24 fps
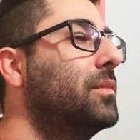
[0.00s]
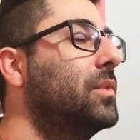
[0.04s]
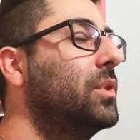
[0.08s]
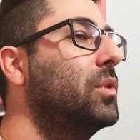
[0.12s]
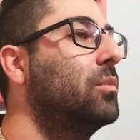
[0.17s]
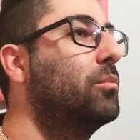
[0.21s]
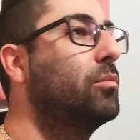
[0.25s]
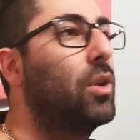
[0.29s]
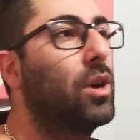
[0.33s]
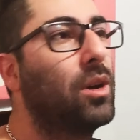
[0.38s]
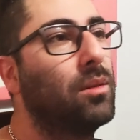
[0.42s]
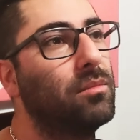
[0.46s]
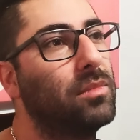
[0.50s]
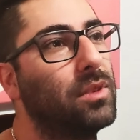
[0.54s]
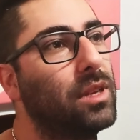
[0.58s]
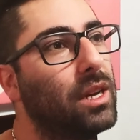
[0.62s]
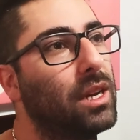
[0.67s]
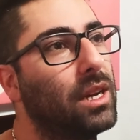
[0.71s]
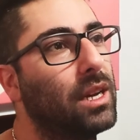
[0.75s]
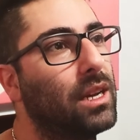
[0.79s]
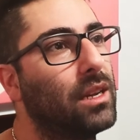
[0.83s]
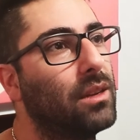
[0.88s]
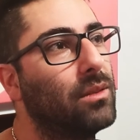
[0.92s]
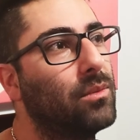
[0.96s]
mom
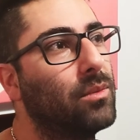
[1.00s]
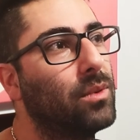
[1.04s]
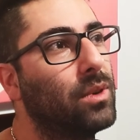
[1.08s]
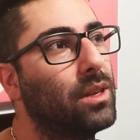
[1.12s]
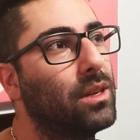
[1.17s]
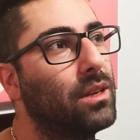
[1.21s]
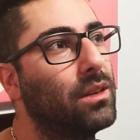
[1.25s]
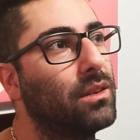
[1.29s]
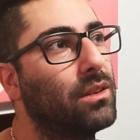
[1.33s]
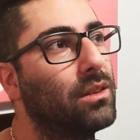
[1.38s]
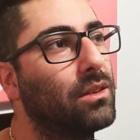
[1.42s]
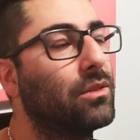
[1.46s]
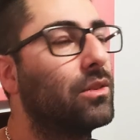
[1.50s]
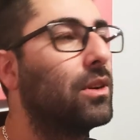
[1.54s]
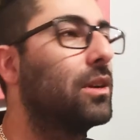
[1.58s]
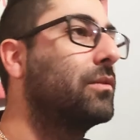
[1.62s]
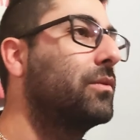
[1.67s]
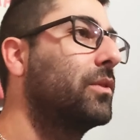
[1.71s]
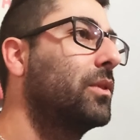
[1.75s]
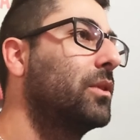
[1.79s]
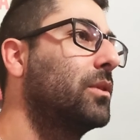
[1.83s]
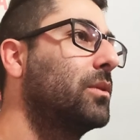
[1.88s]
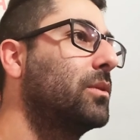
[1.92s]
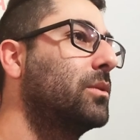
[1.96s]
died when her
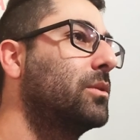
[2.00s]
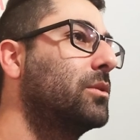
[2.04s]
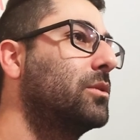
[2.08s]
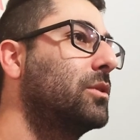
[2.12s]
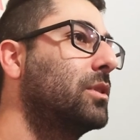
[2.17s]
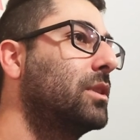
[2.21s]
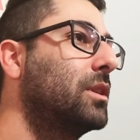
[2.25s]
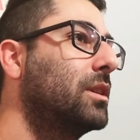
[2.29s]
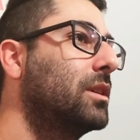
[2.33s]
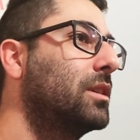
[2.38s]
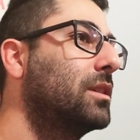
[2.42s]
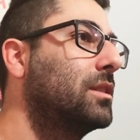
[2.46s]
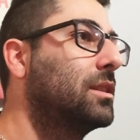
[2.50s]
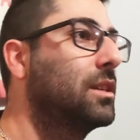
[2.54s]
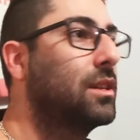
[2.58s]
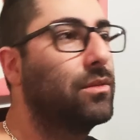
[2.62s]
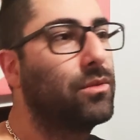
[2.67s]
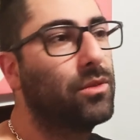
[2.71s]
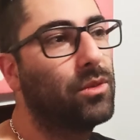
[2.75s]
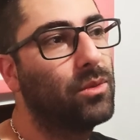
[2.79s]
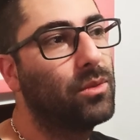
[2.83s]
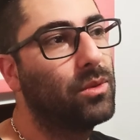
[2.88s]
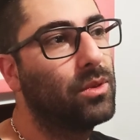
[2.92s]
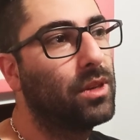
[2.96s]
grandfather was trying to save
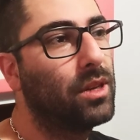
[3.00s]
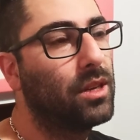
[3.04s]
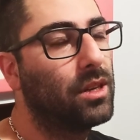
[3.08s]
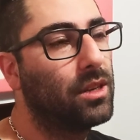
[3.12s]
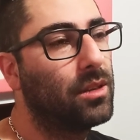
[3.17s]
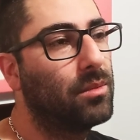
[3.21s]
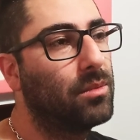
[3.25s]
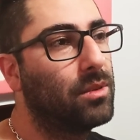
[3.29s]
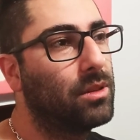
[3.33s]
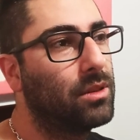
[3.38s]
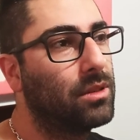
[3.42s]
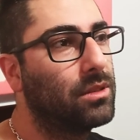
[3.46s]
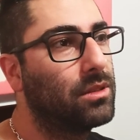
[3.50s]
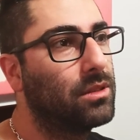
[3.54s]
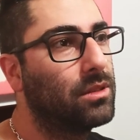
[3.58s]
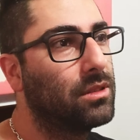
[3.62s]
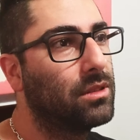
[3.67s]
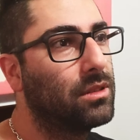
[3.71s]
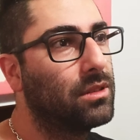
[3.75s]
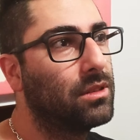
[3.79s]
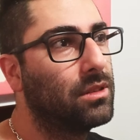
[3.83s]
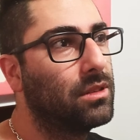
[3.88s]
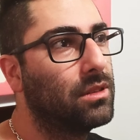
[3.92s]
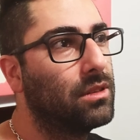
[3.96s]
her with
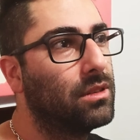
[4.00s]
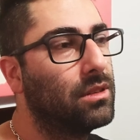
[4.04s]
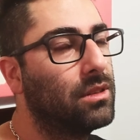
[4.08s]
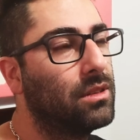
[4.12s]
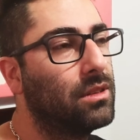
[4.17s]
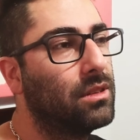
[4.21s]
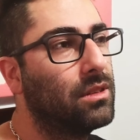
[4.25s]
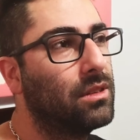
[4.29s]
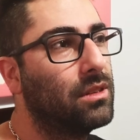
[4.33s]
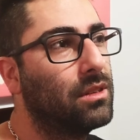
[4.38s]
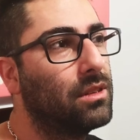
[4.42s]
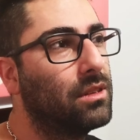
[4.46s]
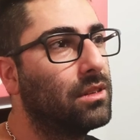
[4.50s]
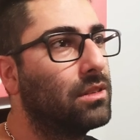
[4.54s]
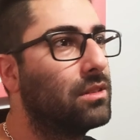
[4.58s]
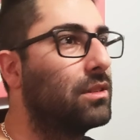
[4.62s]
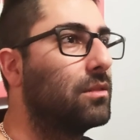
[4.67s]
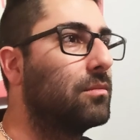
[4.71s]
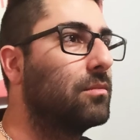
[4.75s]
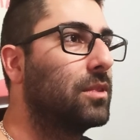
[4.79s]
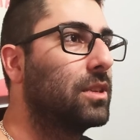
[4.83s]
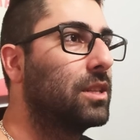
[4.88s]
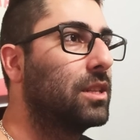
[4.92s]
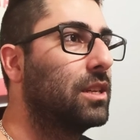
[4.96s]
acupuncture,
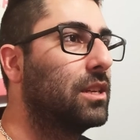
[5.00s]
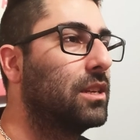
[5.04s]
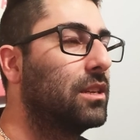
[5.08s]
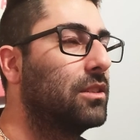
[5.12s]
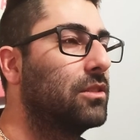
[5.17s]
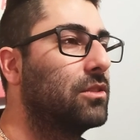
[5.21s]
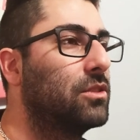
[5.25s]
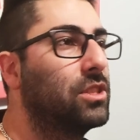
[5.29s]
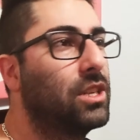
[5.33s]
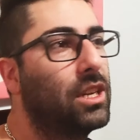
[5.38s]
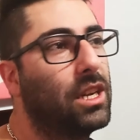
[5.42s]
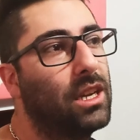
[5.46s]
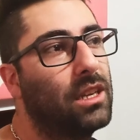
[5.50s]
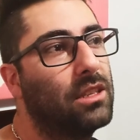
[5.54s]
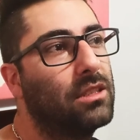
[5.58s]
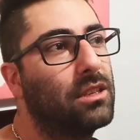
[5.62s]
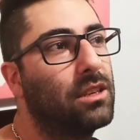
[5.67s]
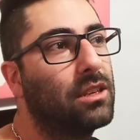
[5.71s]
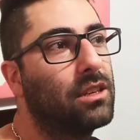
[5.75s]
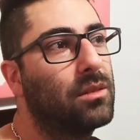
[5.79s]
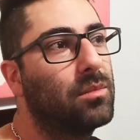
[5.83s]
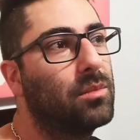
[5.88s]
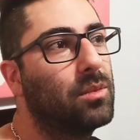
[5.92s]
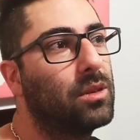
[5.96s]
something like that. So she hates
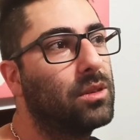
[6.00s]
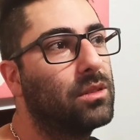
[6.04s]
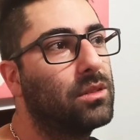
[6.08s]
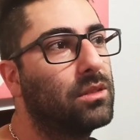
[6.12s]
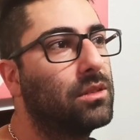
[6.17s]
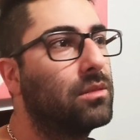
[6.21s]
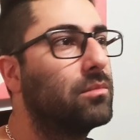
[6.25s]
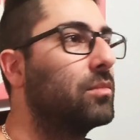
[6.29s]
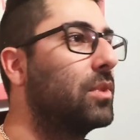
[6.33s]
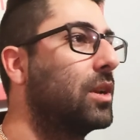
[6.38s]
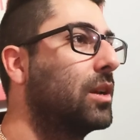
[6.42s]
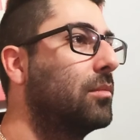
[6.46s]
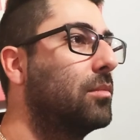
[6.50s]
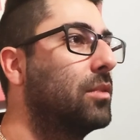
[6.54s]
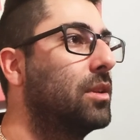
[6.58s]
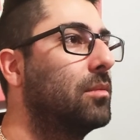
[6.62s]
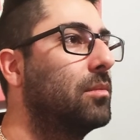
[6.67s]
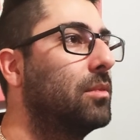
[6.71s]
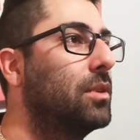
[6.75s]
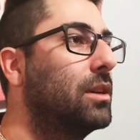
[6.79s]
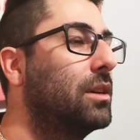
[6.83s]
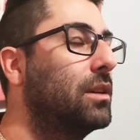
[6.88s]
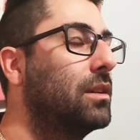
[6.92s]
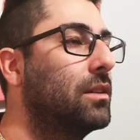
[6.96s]
acupuncture and blah blah
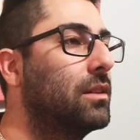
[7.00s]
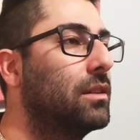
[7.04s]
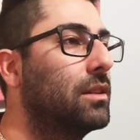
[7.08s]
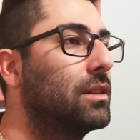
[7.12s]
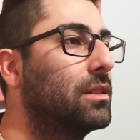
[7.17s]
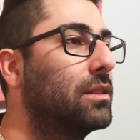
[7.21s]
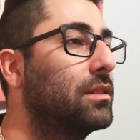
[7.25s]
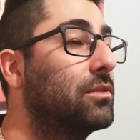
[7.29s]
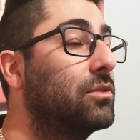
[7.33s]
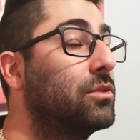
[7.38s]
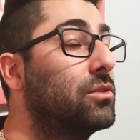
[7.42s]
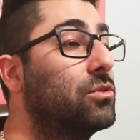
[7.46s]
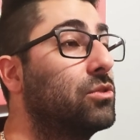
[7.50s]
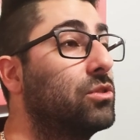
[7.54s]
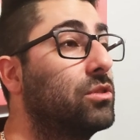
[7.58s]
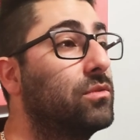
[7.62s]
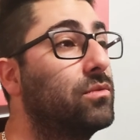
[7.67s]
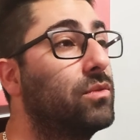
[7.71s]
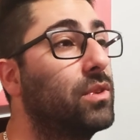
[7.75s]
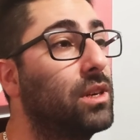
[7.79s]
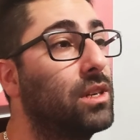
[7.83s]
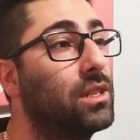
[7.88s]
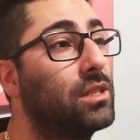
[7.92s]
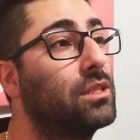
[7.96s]
blah and all that stuff. So she's
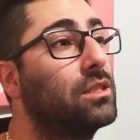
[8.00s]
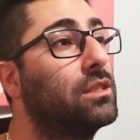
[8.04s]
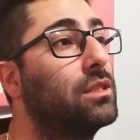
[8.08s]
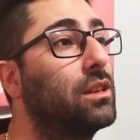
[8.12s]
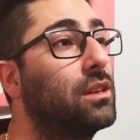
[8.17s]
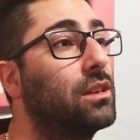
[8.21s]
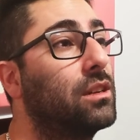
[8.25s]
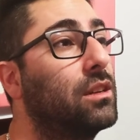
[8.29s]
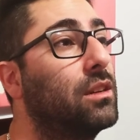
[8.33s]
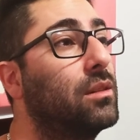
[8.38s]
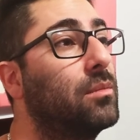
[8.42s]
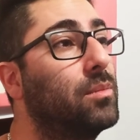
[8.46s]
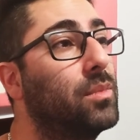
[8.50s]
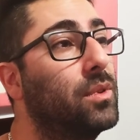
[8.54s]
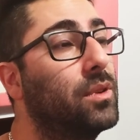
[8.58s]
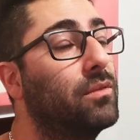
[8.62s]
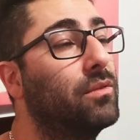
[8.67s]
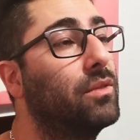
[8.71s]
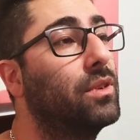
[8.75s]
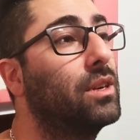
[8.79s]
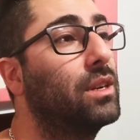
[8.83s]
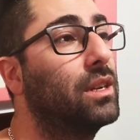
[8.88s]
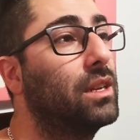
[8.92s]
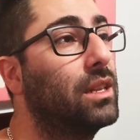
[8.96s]
very stuck up and
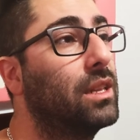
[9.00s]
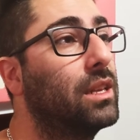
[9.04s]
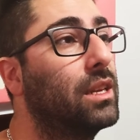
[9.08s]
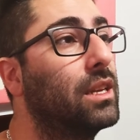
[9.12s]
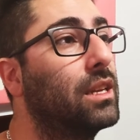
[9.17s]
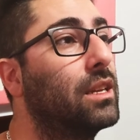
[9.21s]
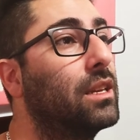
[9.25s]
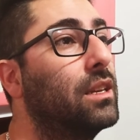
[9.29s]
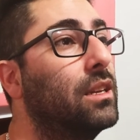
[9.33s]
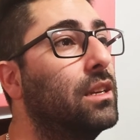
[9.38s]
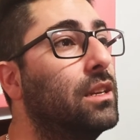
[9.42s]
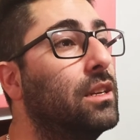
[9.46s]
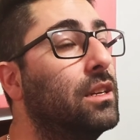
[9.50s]
very like